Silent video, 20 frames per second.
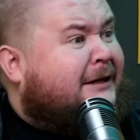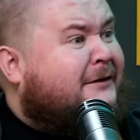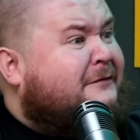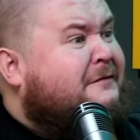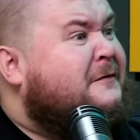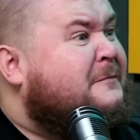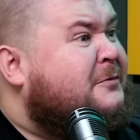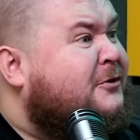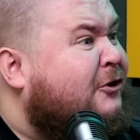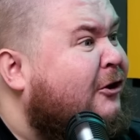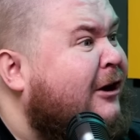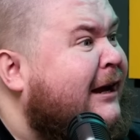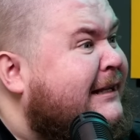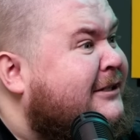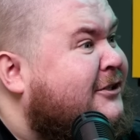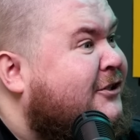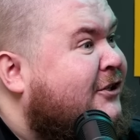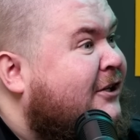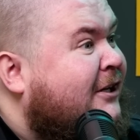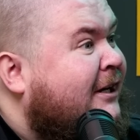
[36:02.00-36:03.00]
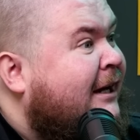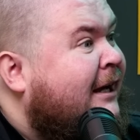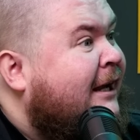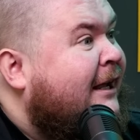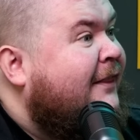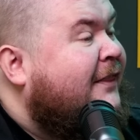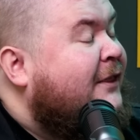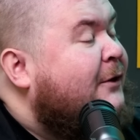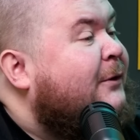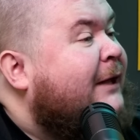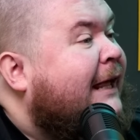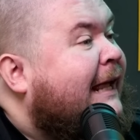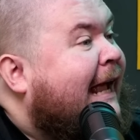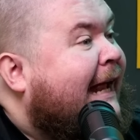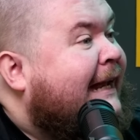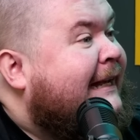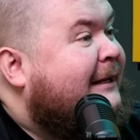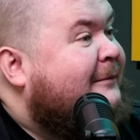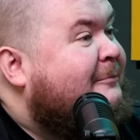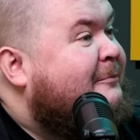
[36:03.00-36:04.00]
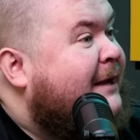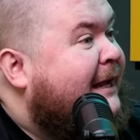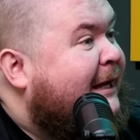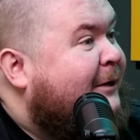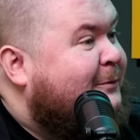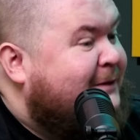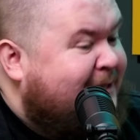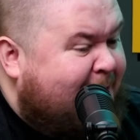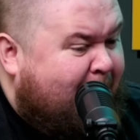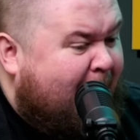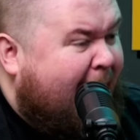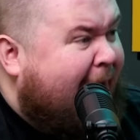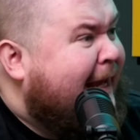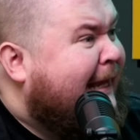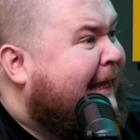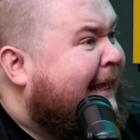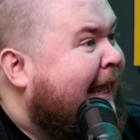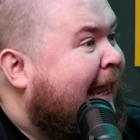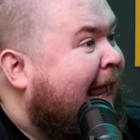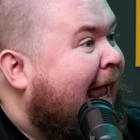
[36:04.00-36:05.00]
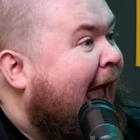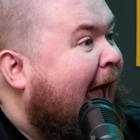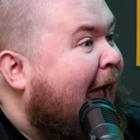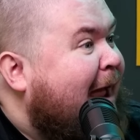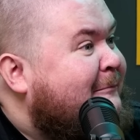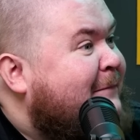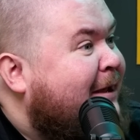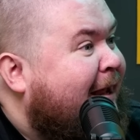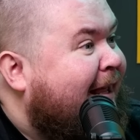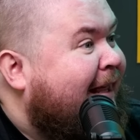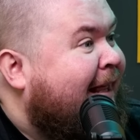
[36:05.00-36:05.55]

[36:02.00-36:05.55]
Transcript: it from scratch. The only thing I didn't make was the pig. I,